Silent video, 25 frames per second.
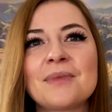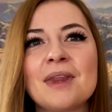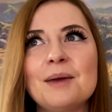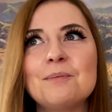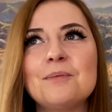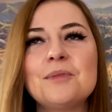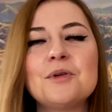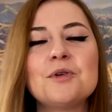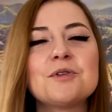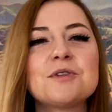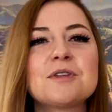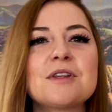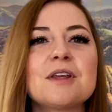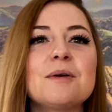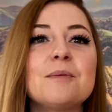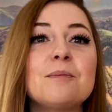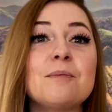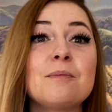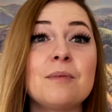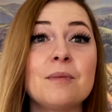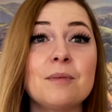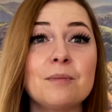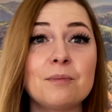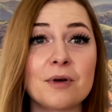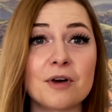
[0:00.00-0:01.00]
boost the
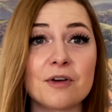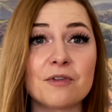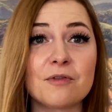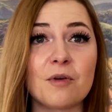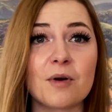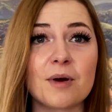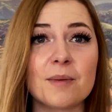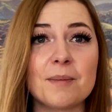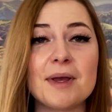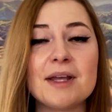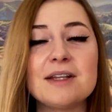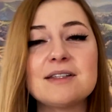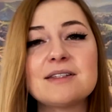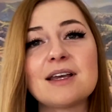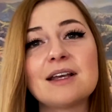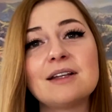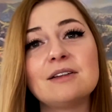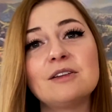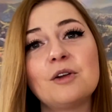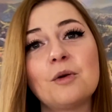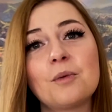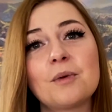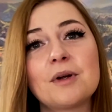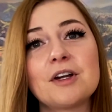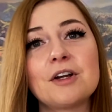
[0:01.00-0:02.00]
performance and
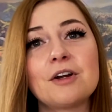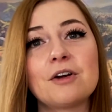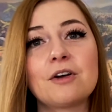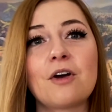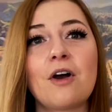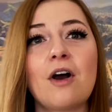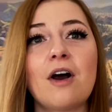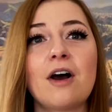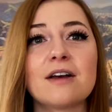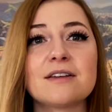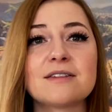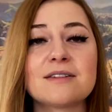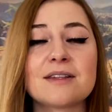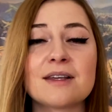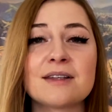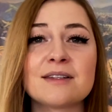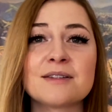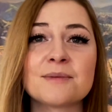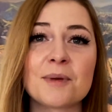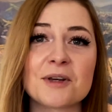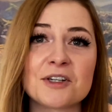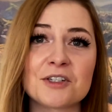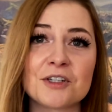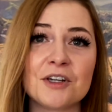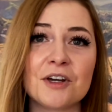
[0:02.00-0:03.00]
lower your costs,
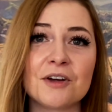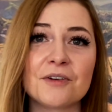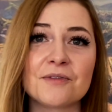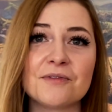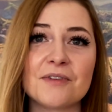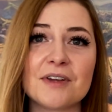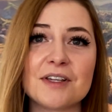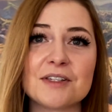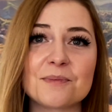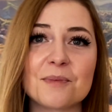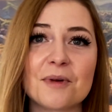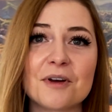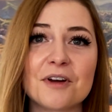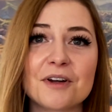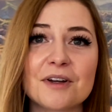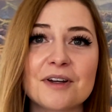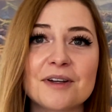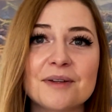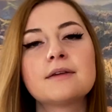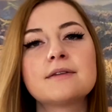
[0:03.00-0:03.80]
especially on Facebook.